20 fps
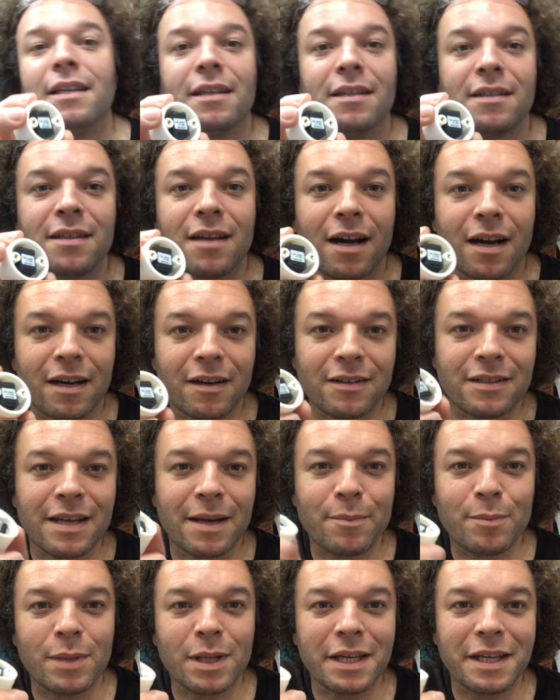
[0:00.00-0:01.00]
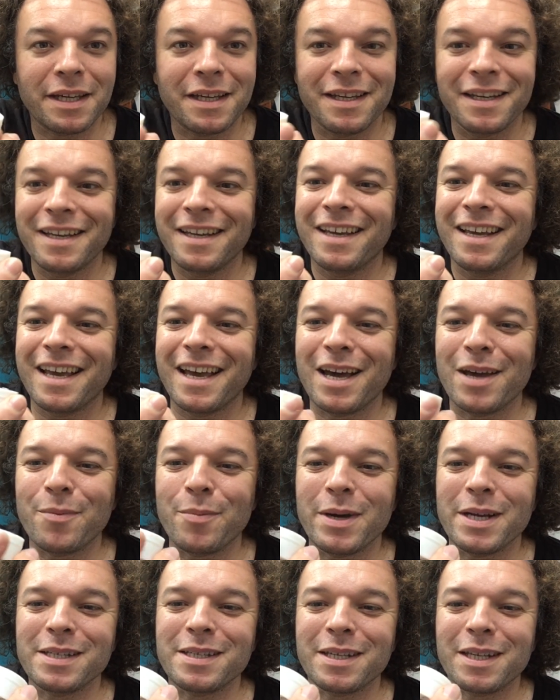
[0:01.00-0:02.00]
the entire assembly at
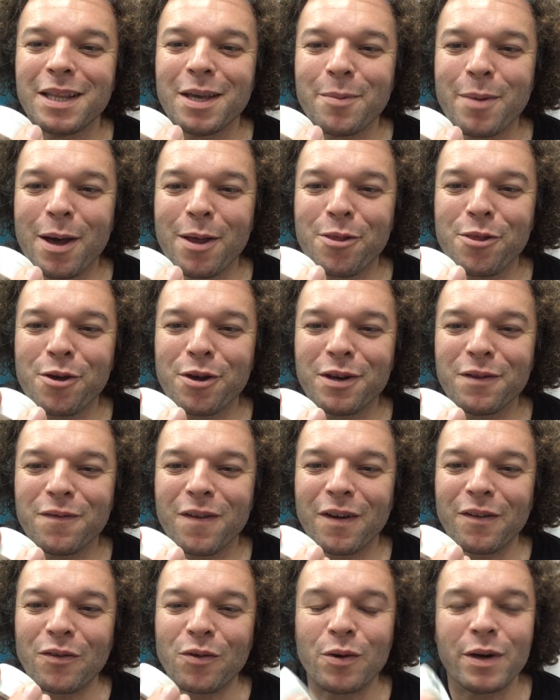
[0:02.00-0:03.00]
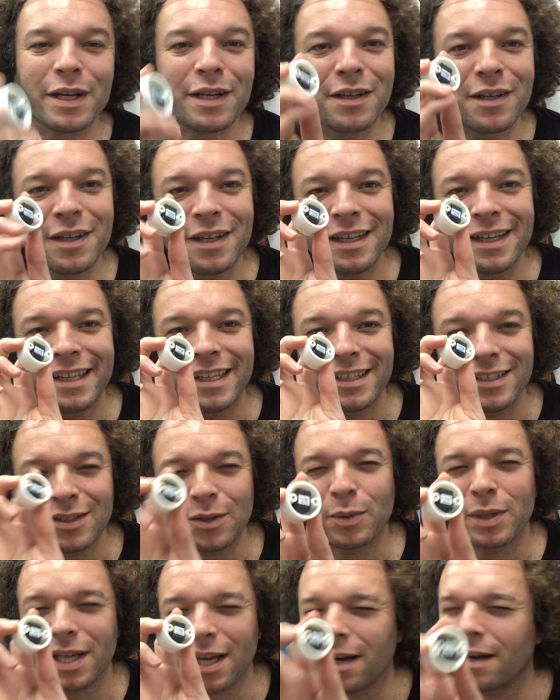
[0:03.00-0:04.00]
basically about 35 quid, so
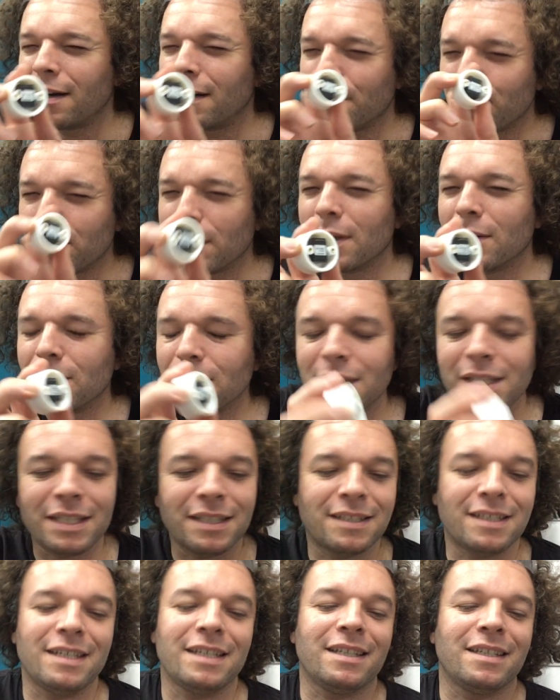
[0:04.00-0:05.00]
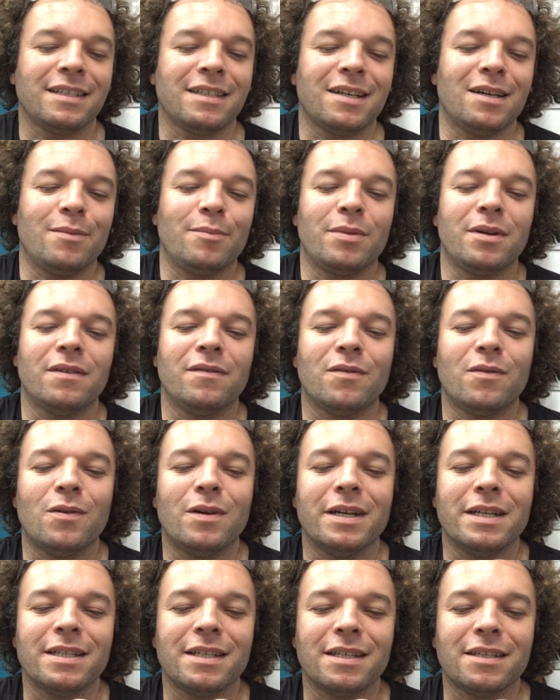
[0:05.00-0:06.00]
we can't blow these things up,
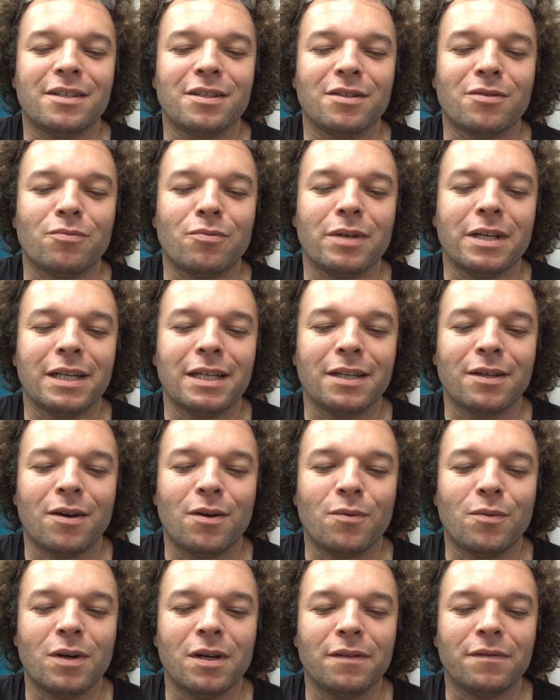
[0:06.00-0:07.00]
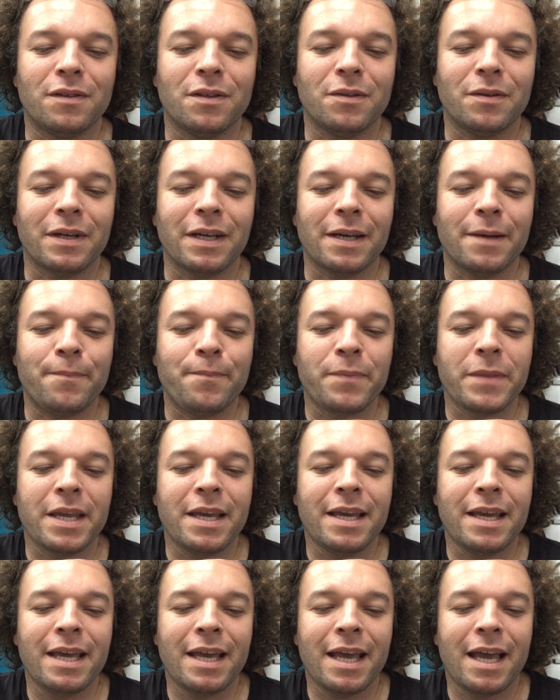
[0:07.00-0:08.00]
otherwise it's just really not worth doing it.
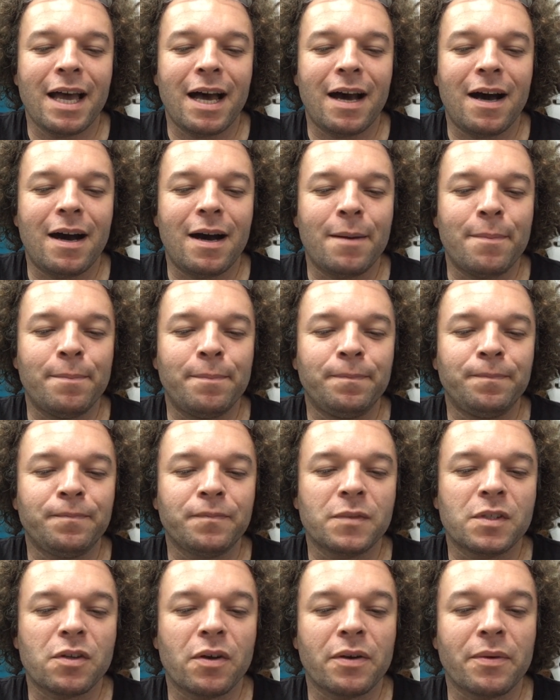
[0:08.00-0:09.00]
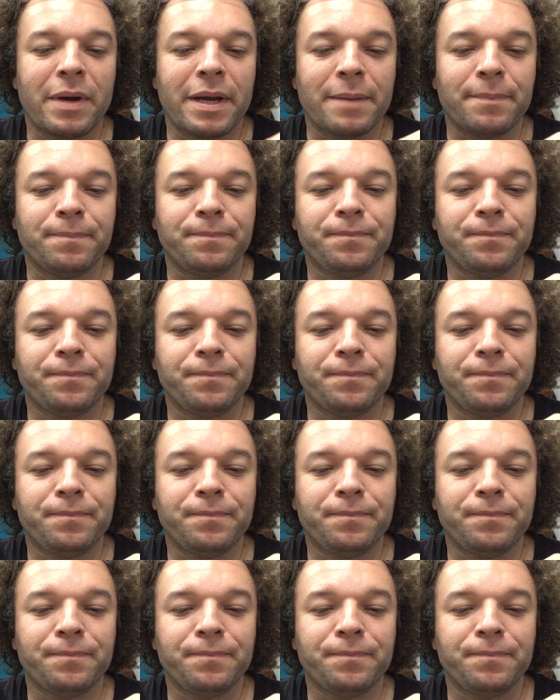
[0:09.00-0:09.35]
So anyway,